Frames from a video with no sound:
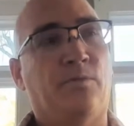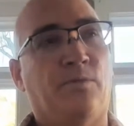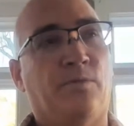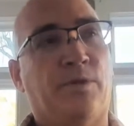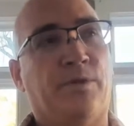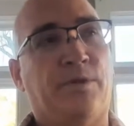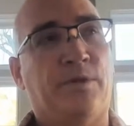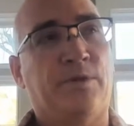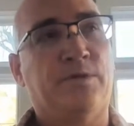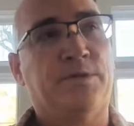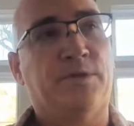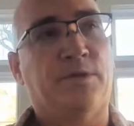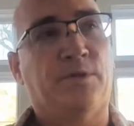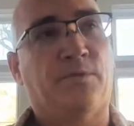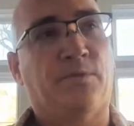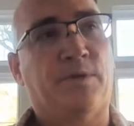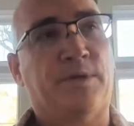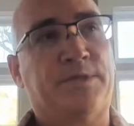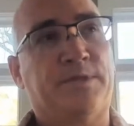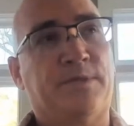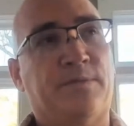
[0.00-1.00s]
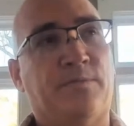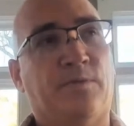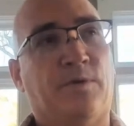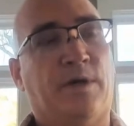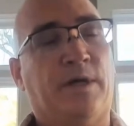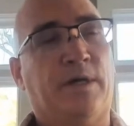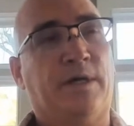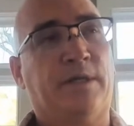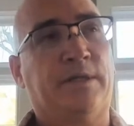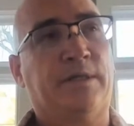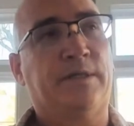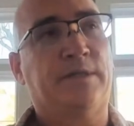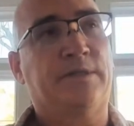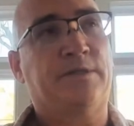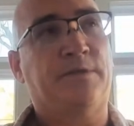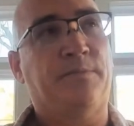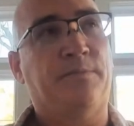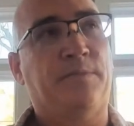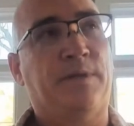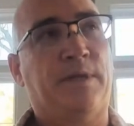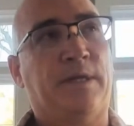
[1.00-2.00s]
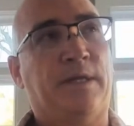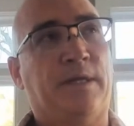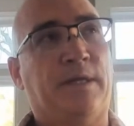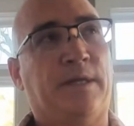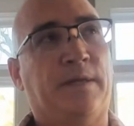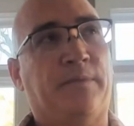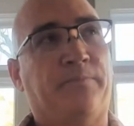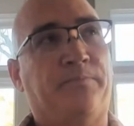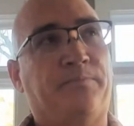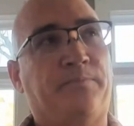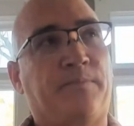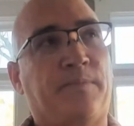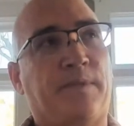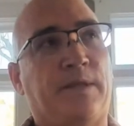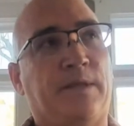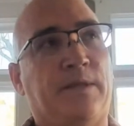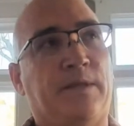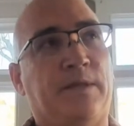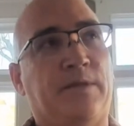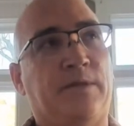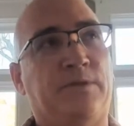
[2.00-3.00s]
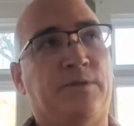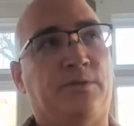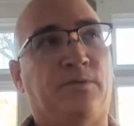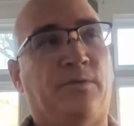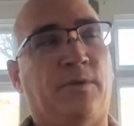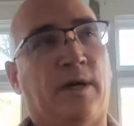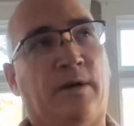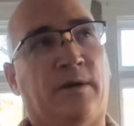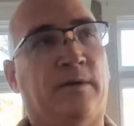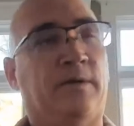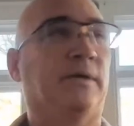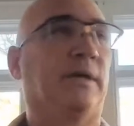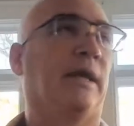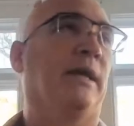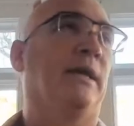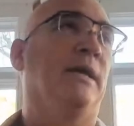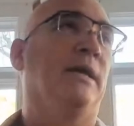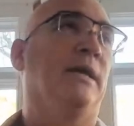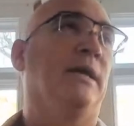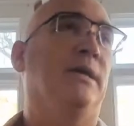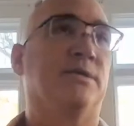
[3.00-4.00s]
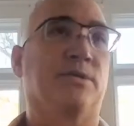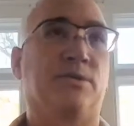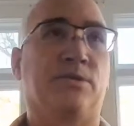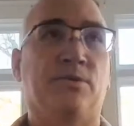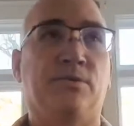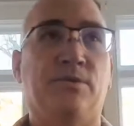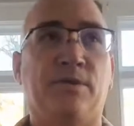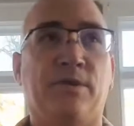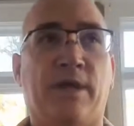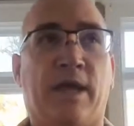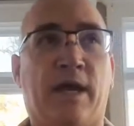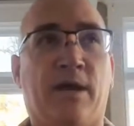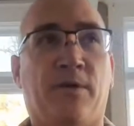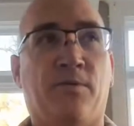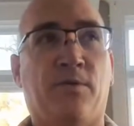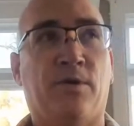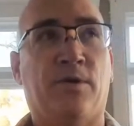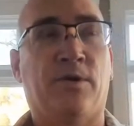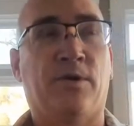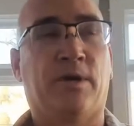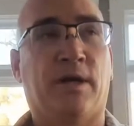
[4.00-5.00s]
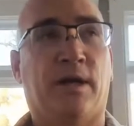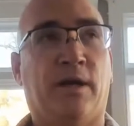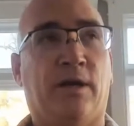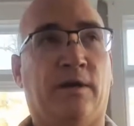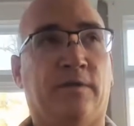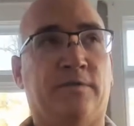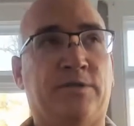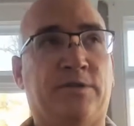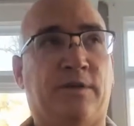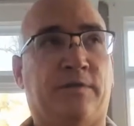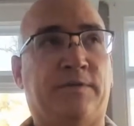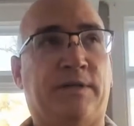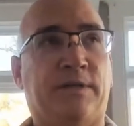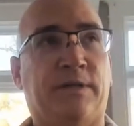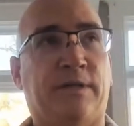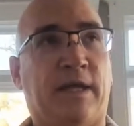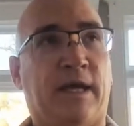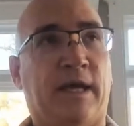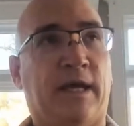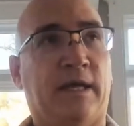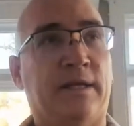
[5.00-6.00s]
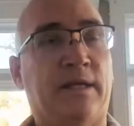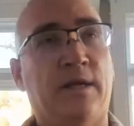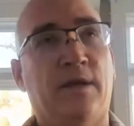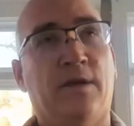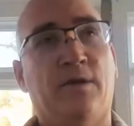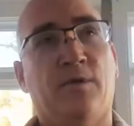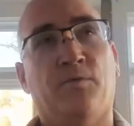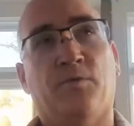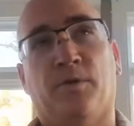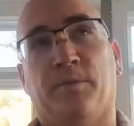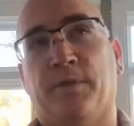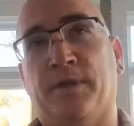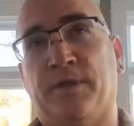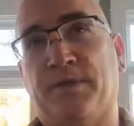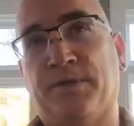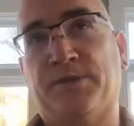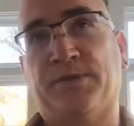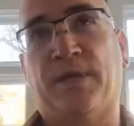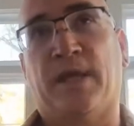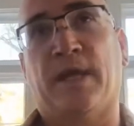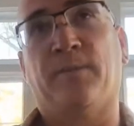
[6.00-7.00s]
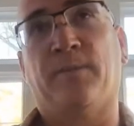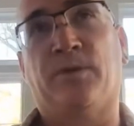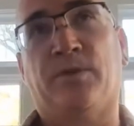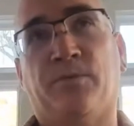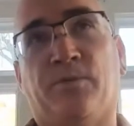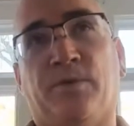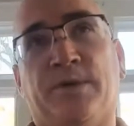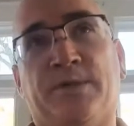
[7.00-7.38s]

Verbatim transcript: with using the wisdom wand to me do well okay so doing that work of shifting that would be the same with the